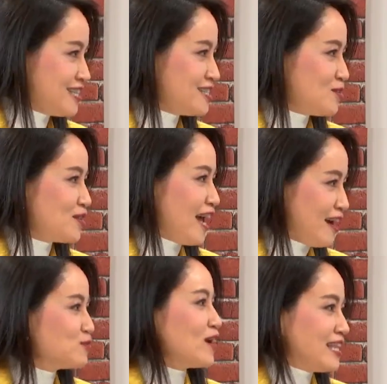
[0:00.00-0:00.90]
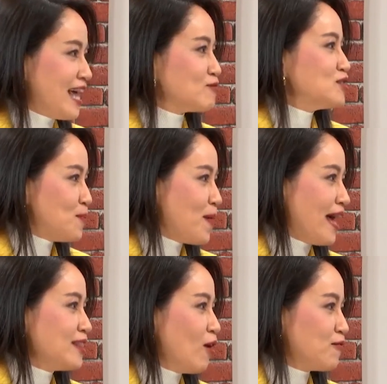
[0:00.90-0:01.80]
until they have to announce the
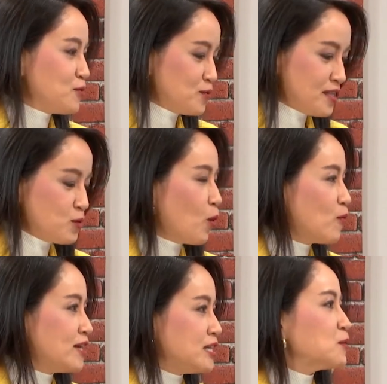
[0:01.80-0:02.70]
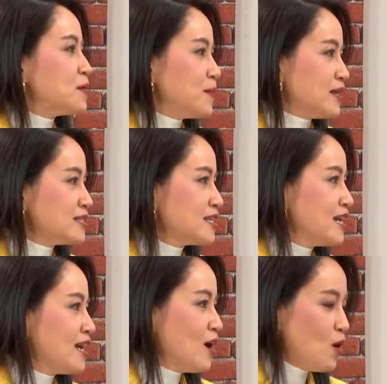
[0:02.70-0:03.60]
ban of using Huawei equipment.
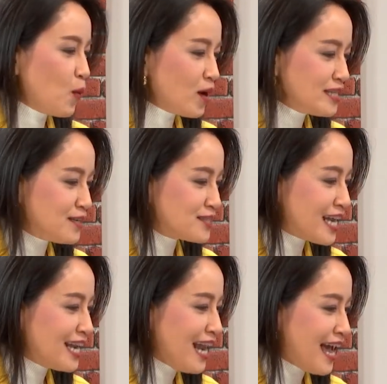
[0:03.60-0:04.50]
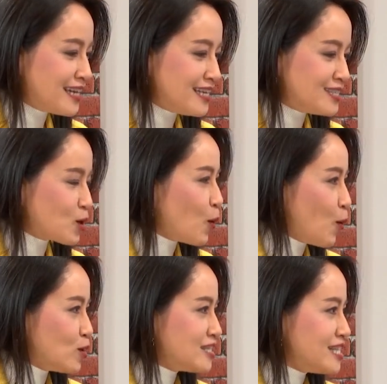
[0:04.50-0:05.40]
What if Thailand is
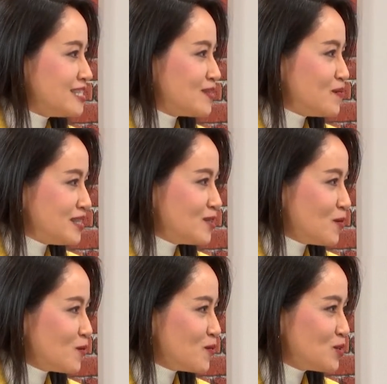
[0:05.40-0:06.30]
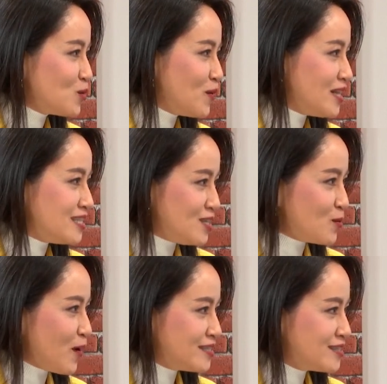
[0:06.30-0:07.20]
caught in the middle between the
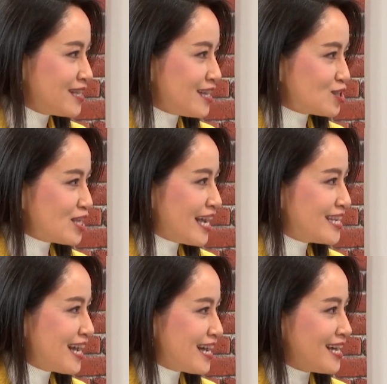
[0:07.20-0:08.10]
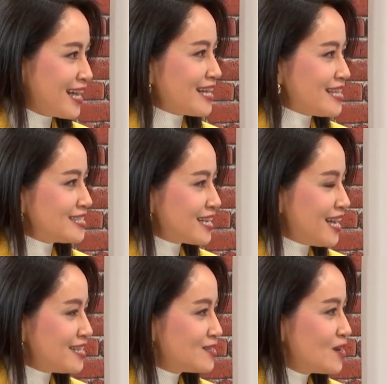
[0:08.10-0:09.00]
US and China, like this
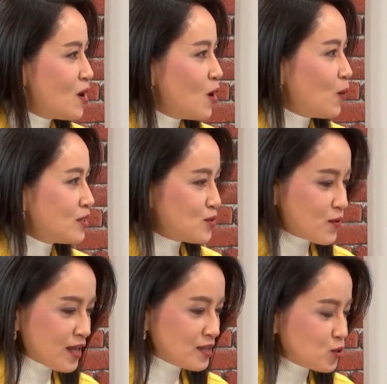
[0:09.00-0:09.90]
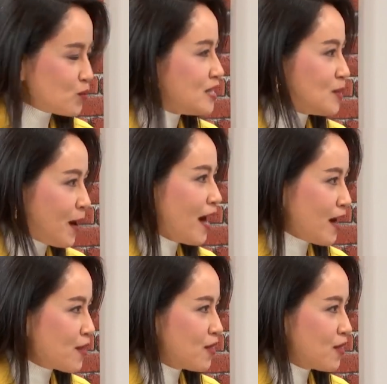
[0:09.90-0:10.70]
case? What do you think should be the path